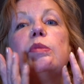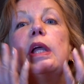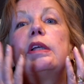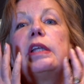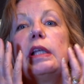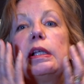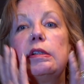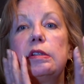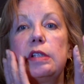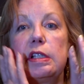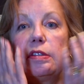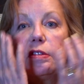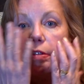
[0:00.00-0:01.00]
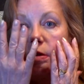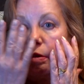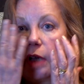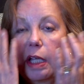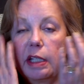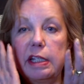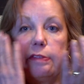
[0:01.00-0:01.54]
making these
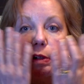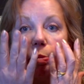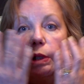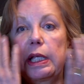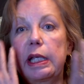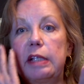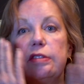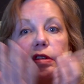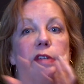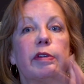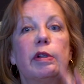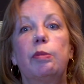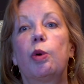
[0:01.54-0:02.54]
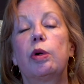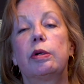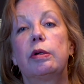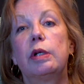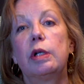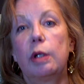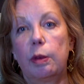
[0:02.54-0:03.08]
uneven planes even more
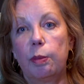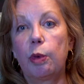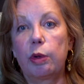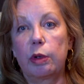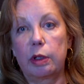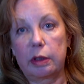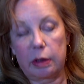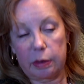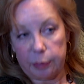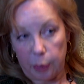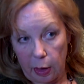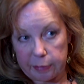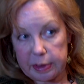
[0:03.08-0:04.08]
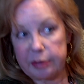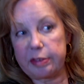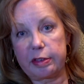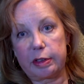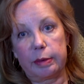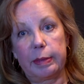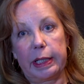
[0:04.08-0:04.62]
obvious
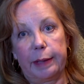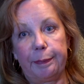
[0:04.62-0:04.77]
to me.